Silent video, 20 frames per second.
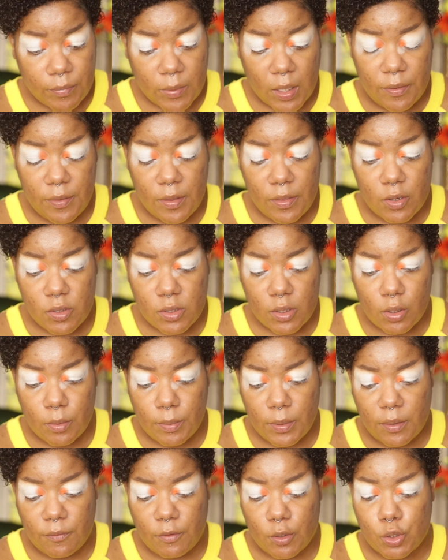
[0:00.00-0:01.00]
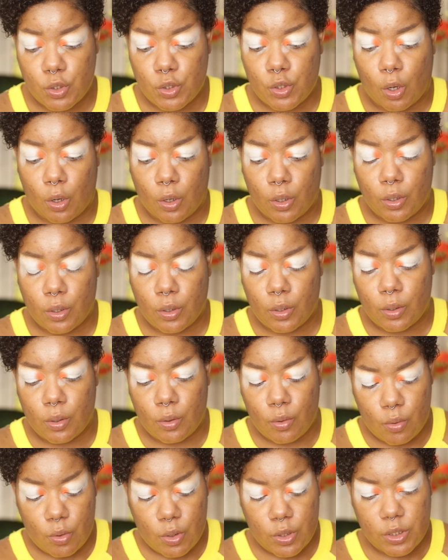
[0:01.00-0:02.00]
and then there's a little bit of a darker
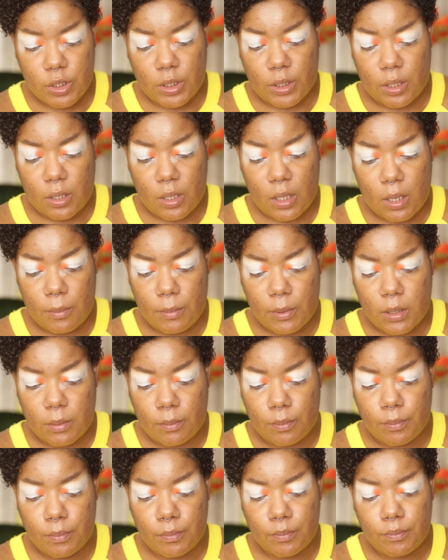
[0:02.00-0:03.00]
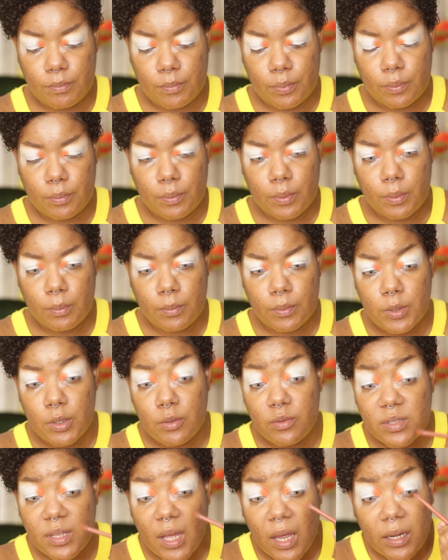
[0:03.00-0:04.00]
orange in here, and I'm gonna
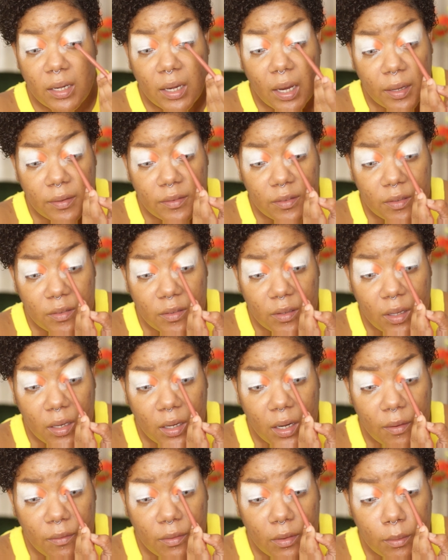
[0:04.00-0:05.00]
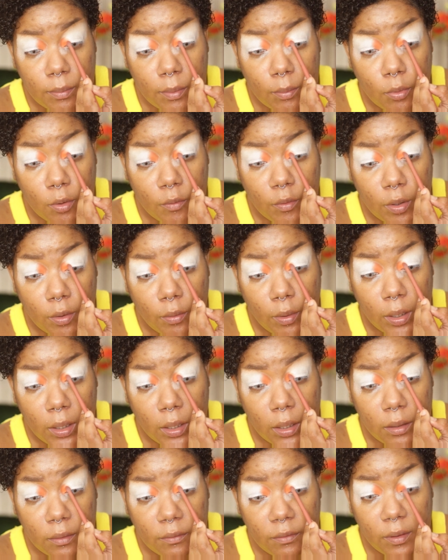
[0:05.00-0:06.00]
use that next just to kind of have a little bit more of a
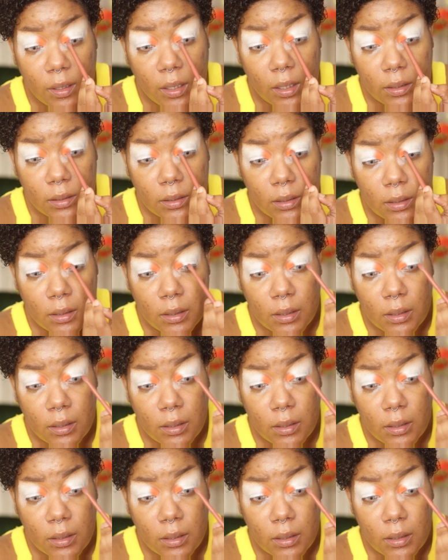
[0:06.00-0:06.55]
gradient effect.